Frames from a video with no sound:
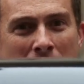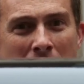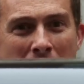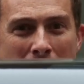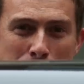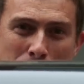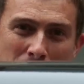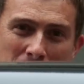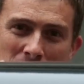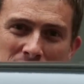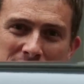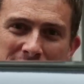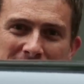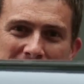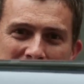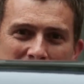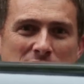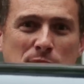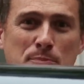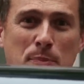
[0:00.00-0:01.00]
and because
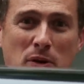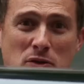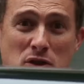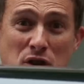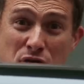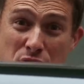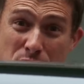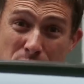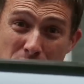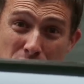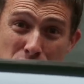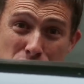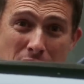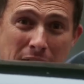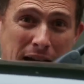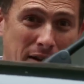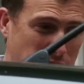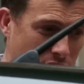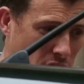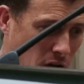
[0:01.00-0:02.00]
Nissan's built it from the
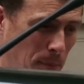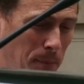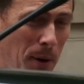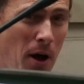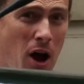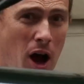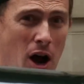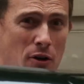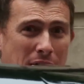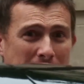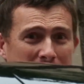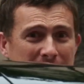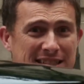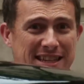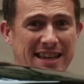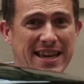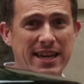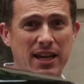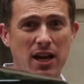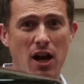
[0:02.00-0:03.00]
ground up around
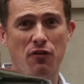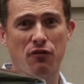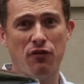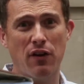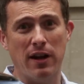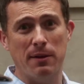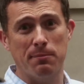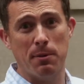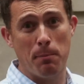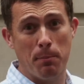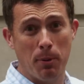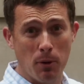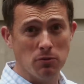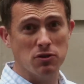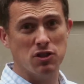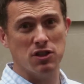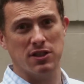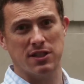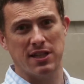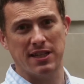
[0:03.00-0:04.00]
its eco-friendly
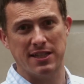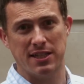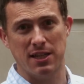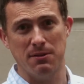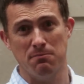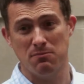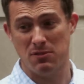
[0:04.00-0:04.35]
propulsion system,